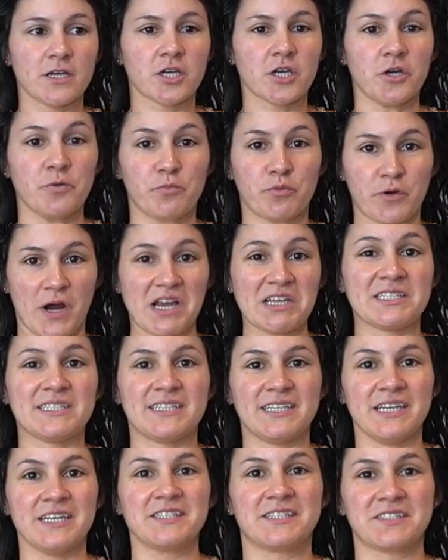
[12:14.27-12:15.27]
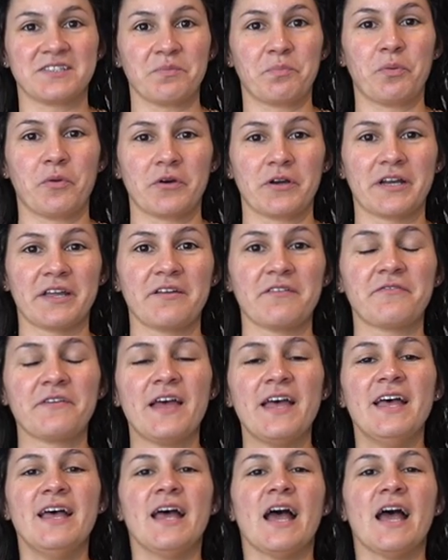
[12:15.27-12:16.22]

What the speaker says: compressed and supportive.